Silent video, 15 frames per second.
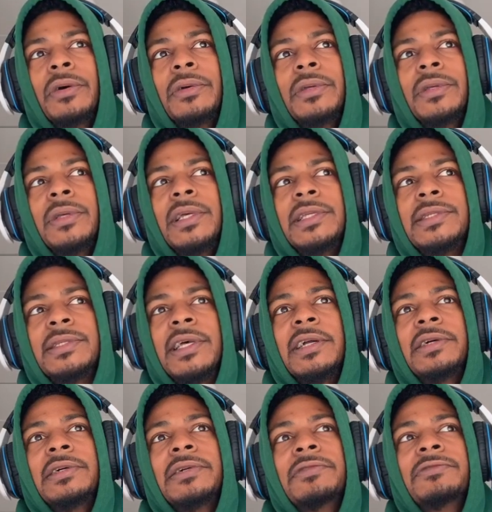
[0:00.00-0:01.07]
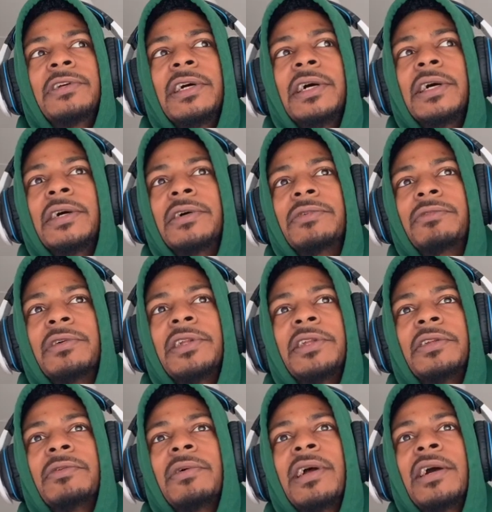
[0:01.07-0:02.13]
Instead of running
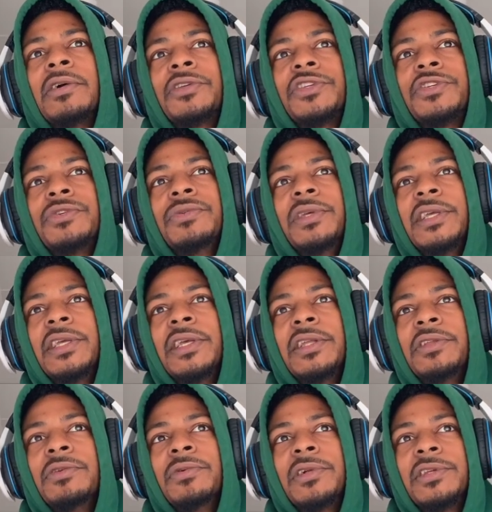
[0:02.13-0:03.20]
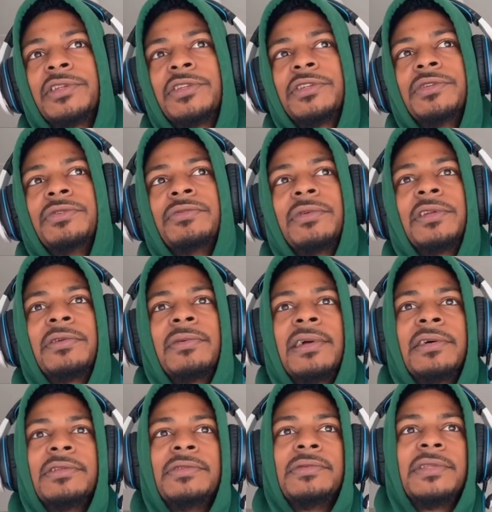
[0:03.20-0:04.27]
around shooting, you want to shoot, run
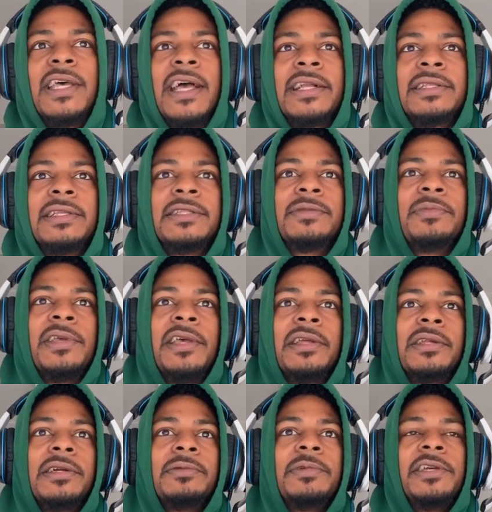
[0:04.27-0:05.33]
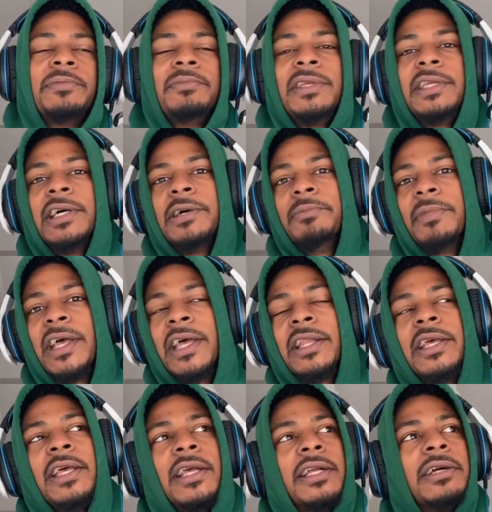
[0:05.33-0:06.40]
around, do tactics, man. Come hit me up, man.
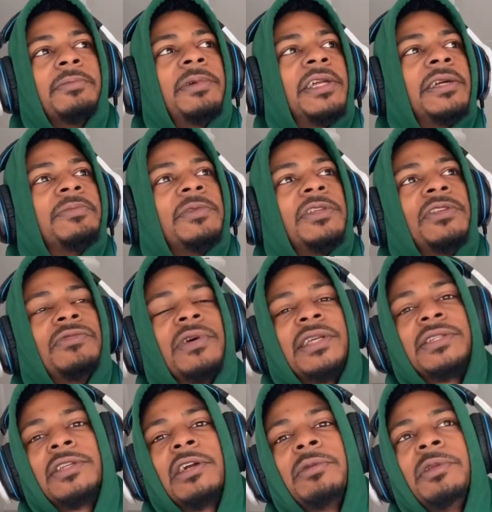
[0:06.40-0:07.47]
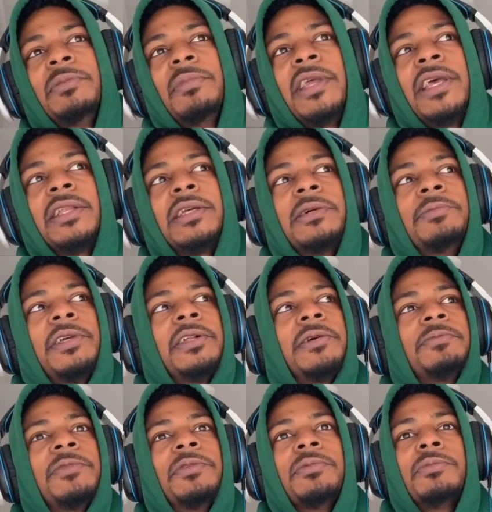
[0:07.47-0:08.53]
Come hit up the U.S. Army, man. Come hit
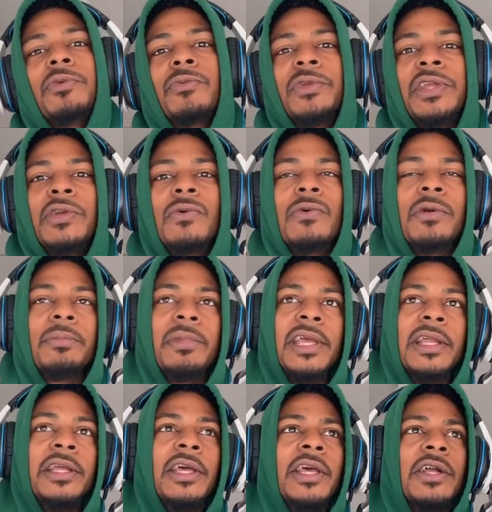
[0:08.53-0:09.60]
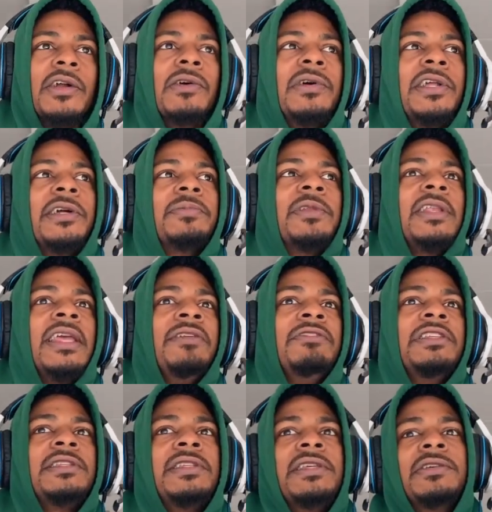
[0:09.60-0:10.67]
up the Marine Corps, man. Go hit up the Navy
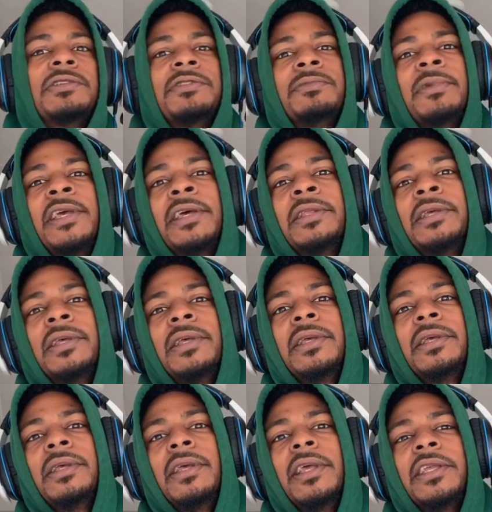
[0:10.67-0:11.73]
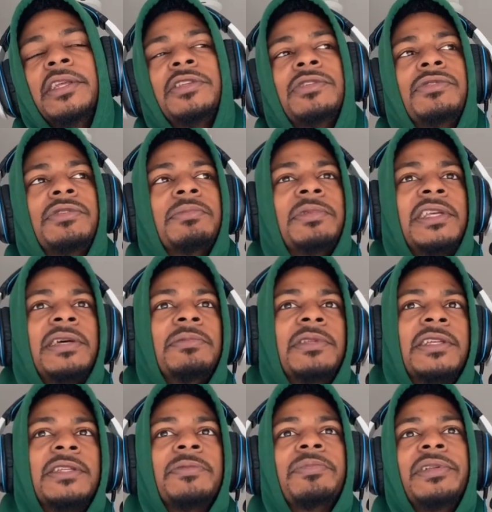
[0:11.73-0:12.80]
SEALs, man. And get you some damn
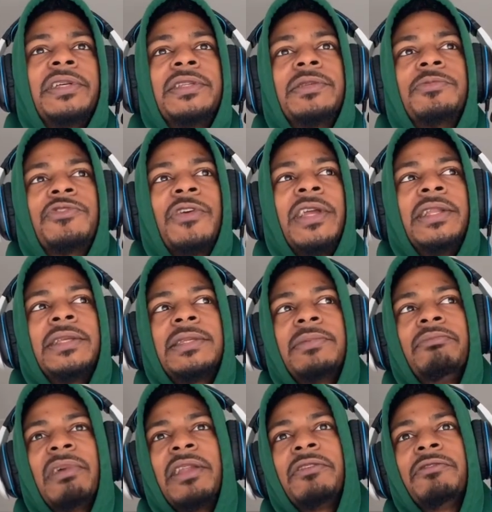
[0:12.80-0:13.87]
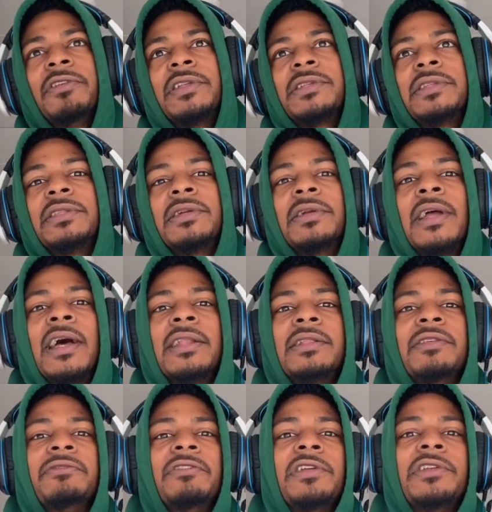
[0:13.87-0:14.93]
discipline, some training, some benefits, and learn how to
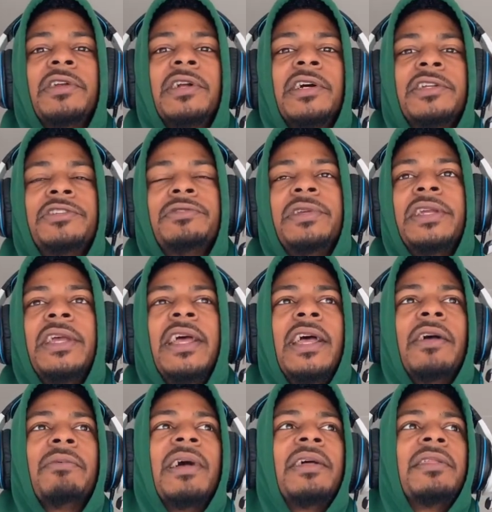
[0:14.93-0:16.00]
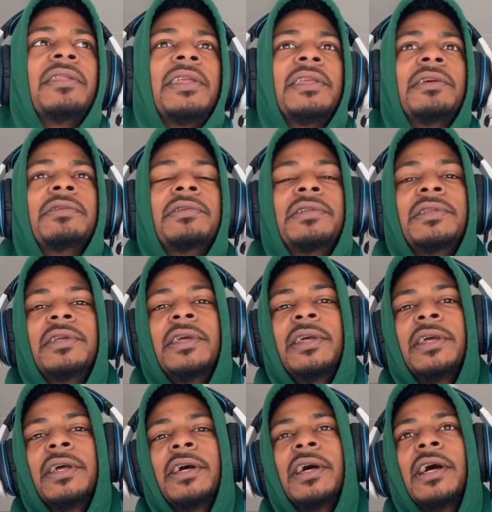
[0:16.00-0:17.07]
defend your country rather than killing
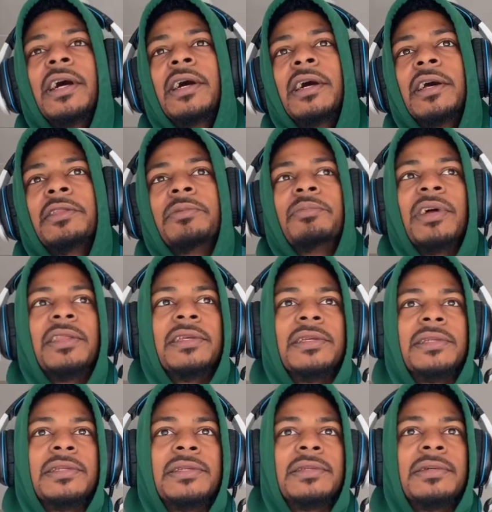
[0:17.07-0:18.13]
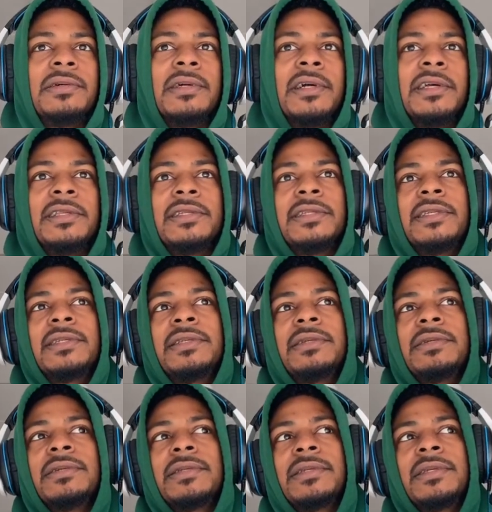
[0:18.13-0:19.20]
other brothers or other sisters,